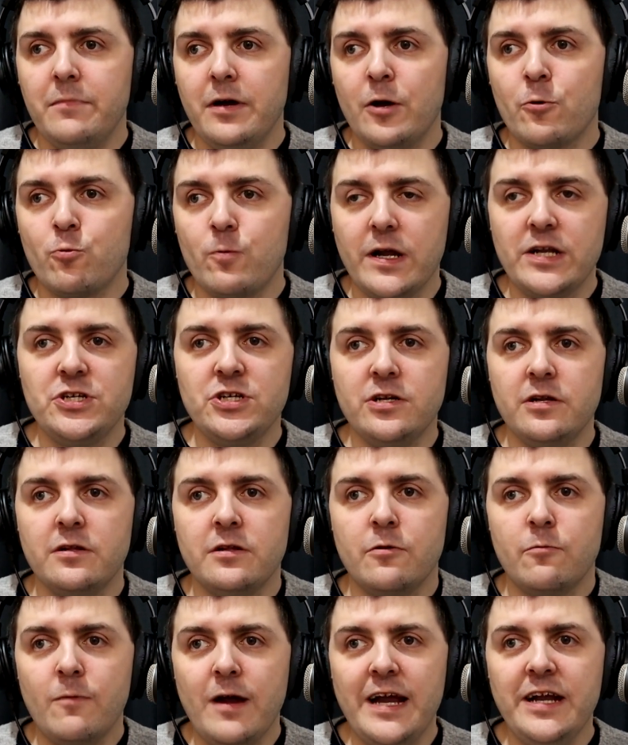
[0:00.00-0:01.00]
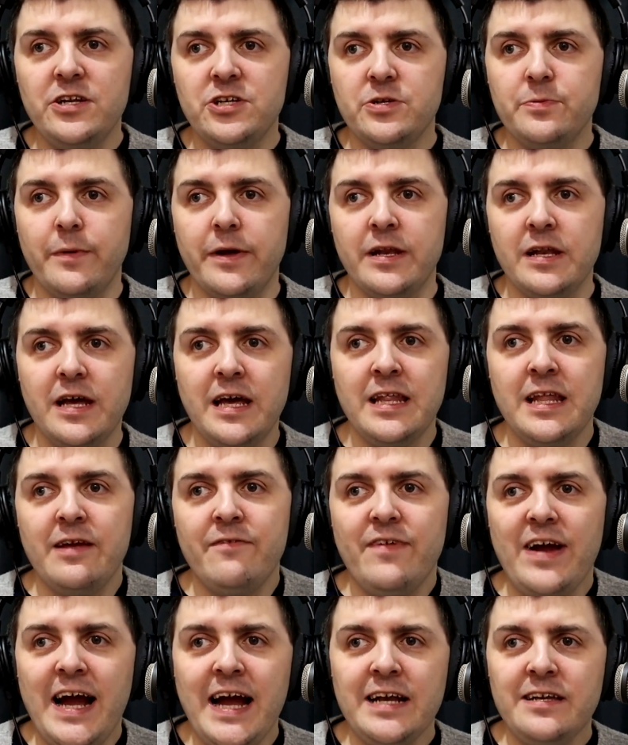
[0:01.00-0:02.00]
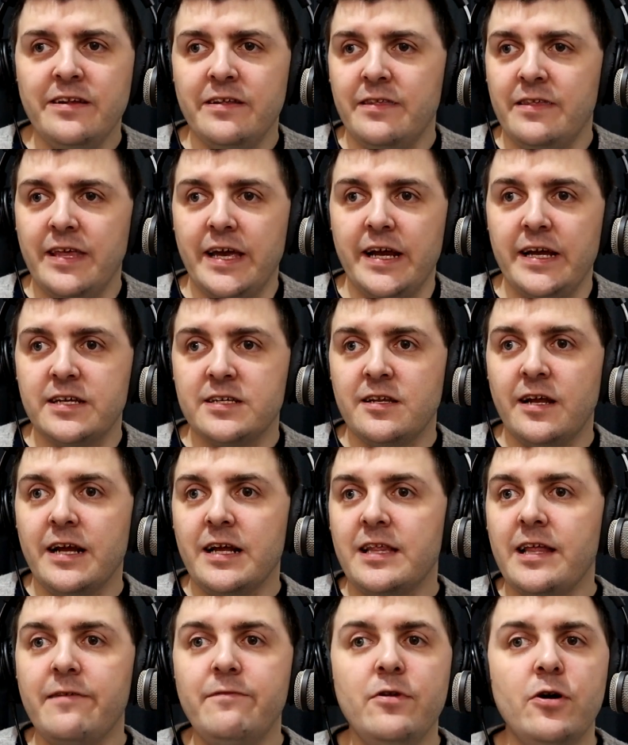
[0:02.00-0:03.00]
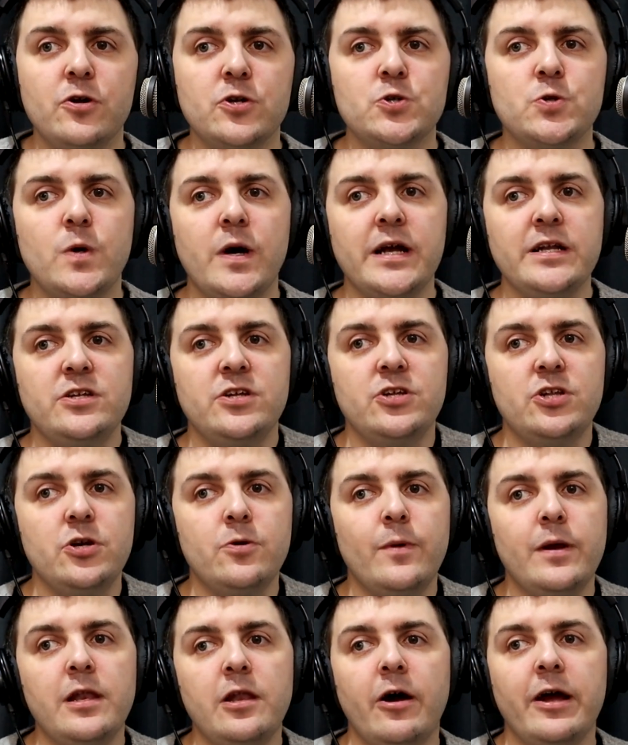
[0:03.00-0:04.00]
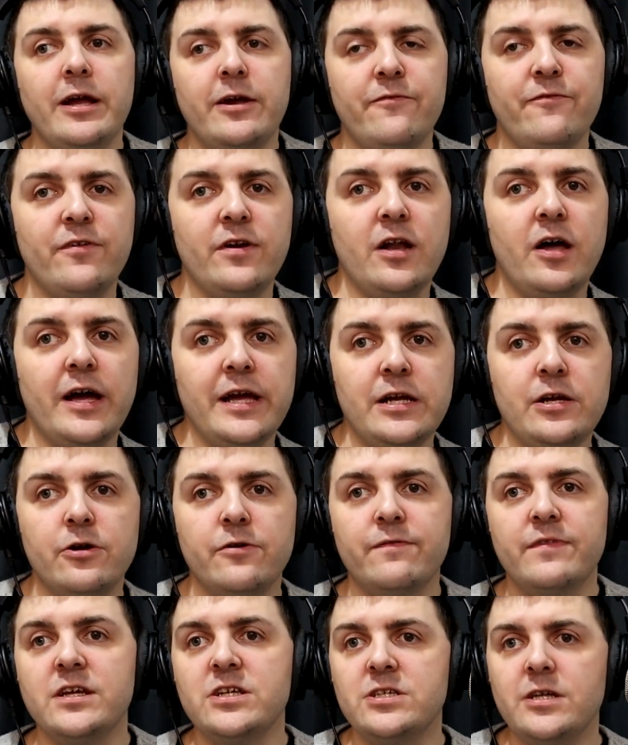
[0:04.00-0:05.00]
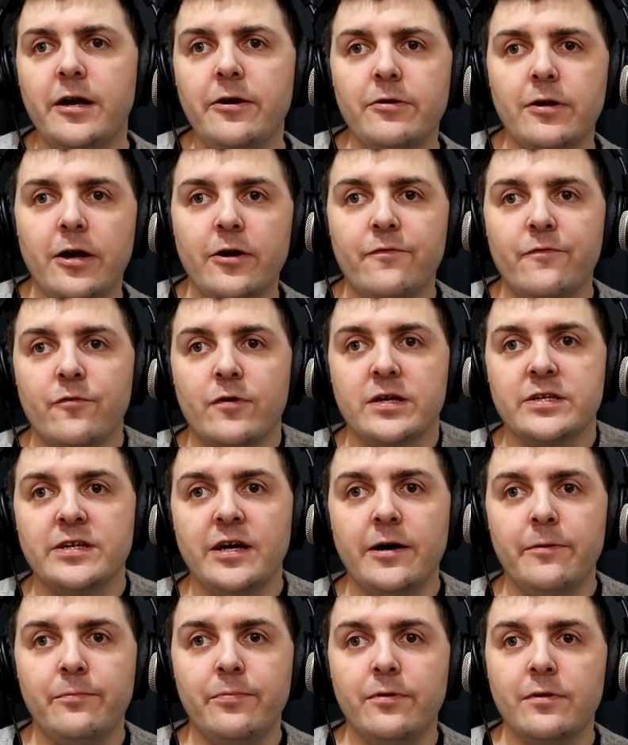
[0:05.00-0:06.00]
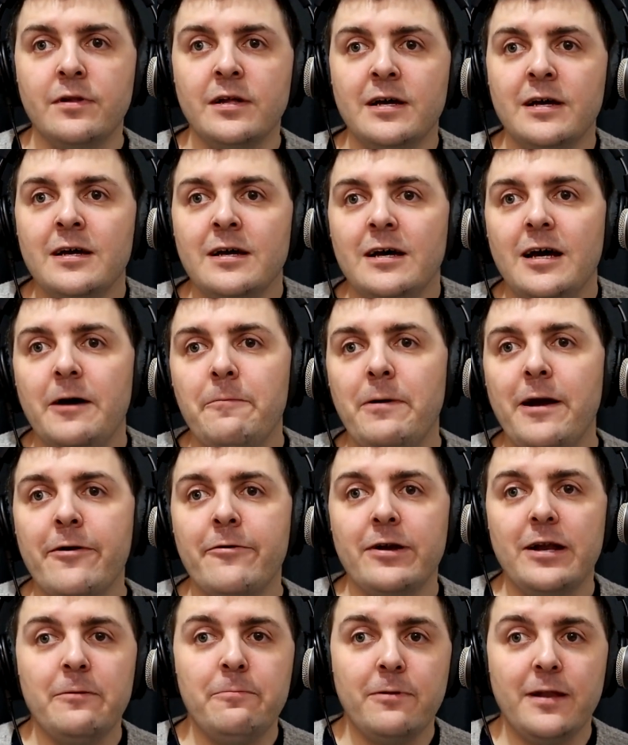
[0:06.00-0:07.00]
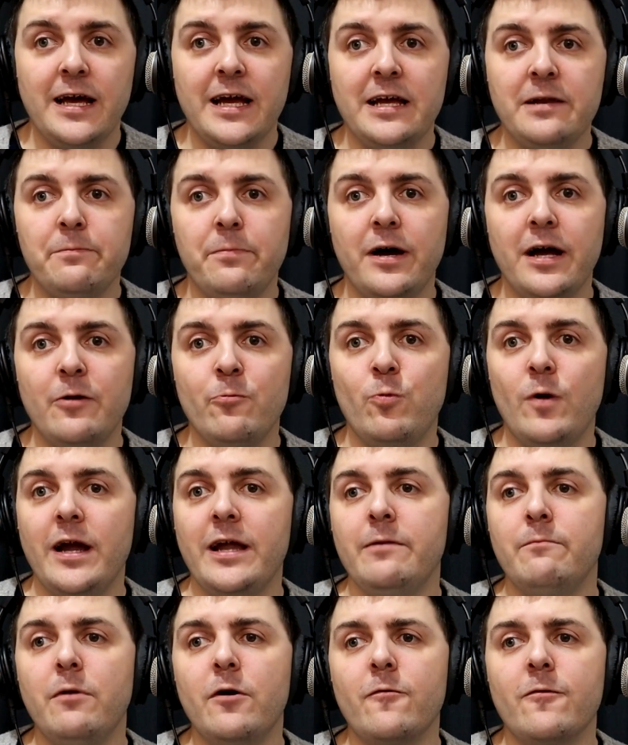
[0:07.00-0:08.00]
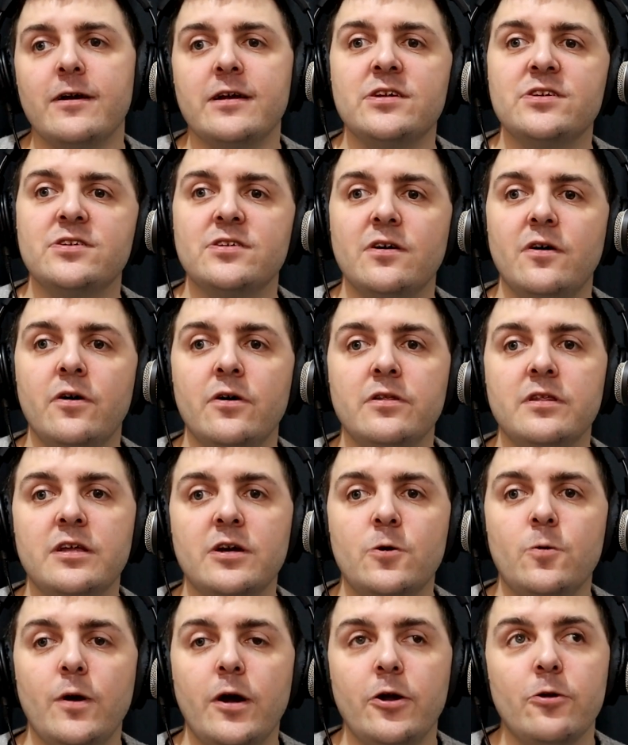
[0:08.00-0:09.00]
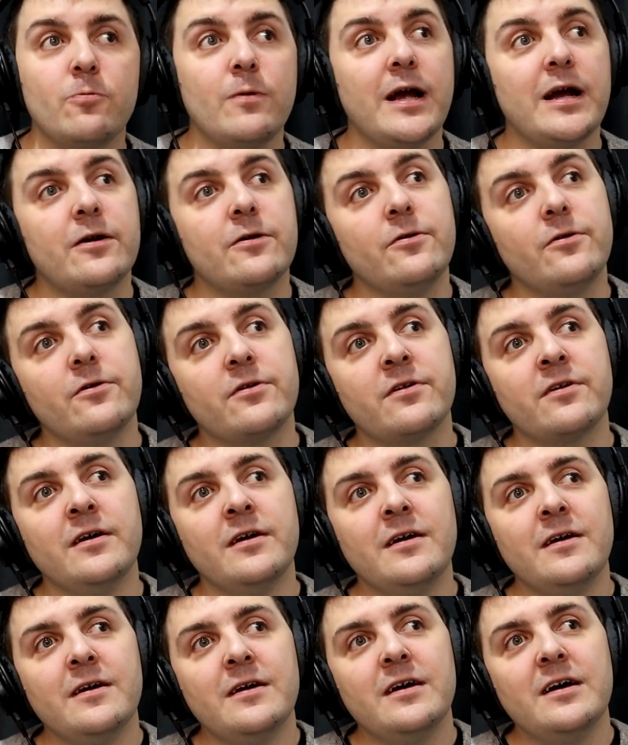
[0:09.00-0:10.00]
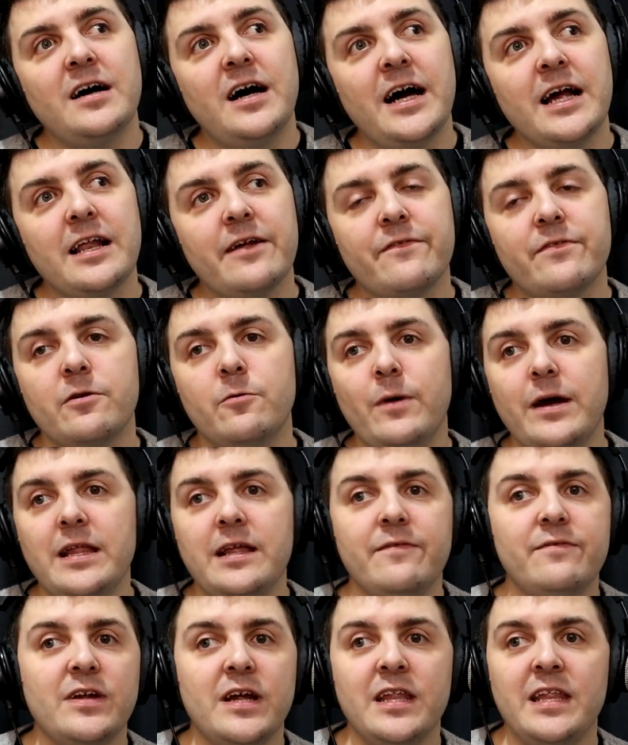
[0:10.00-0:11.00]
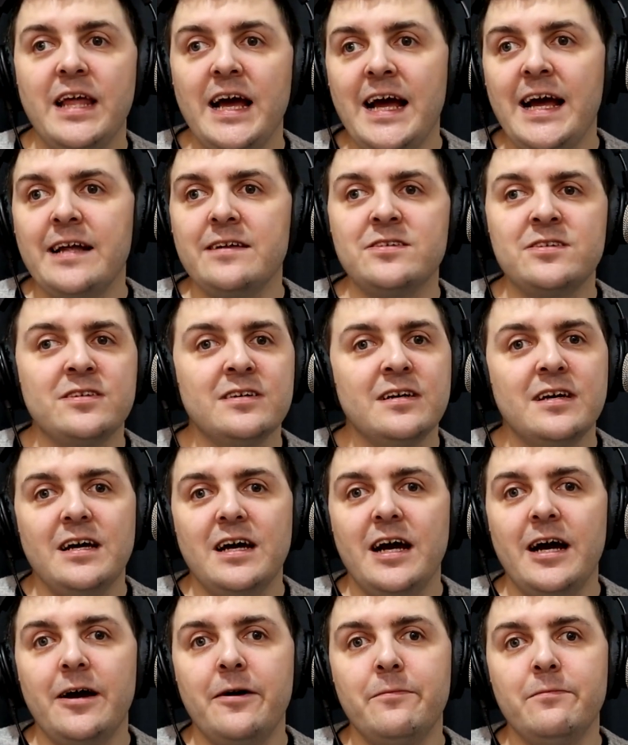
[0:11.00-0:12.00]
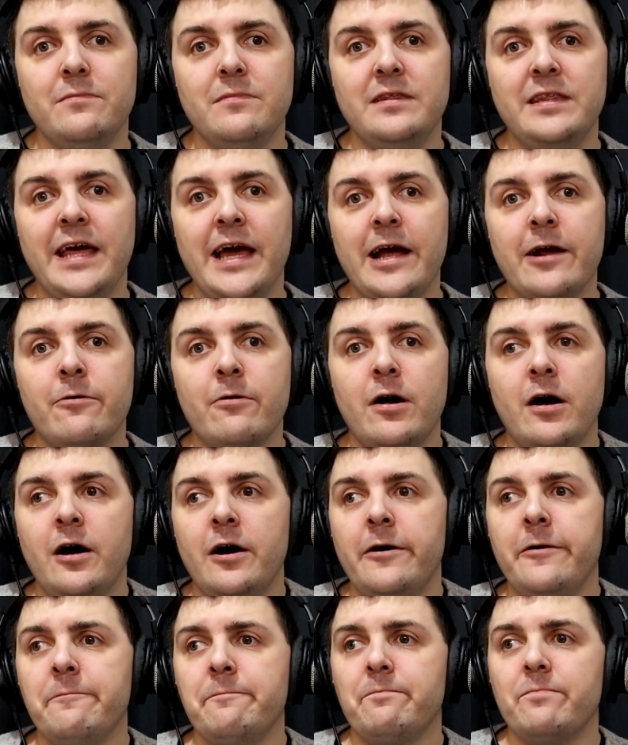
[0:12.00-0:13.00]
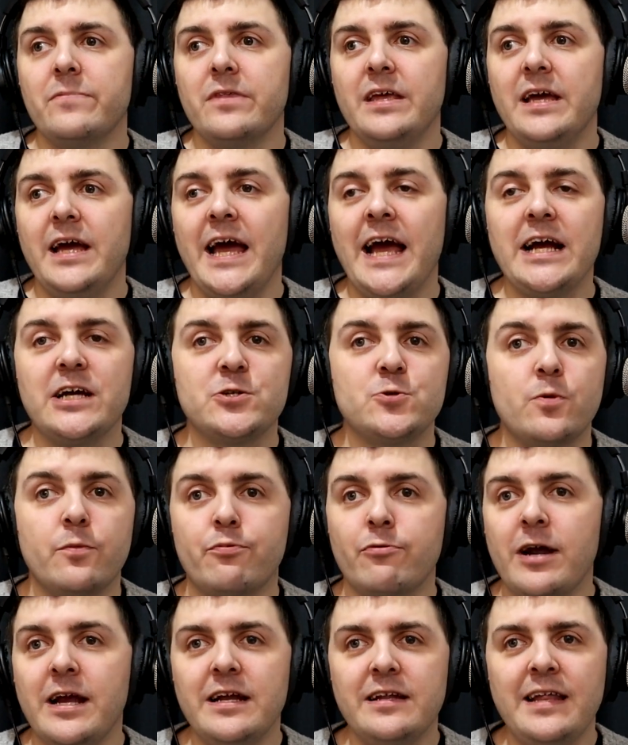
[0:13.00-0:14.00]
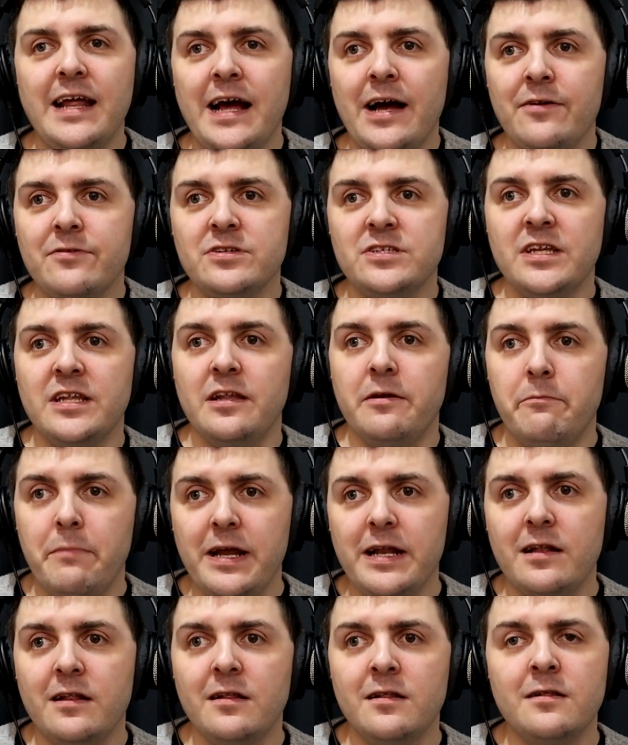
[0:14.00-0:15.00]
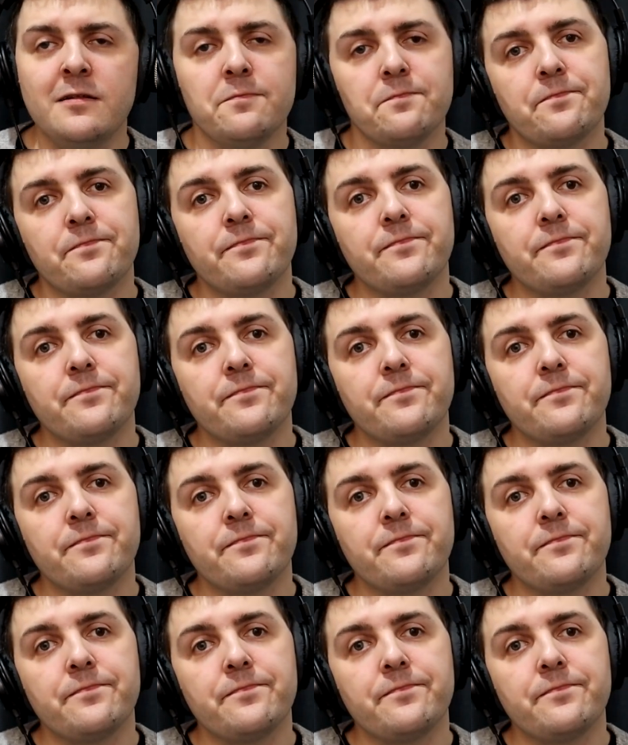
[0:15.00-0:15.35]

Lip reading: original arrangement, and they've added things like they've not tried to do a like for like of the solo, for example, apparently played by Wayne Morris on the Quo record. I love the way they've done that. There are extra breakdowns in the middle,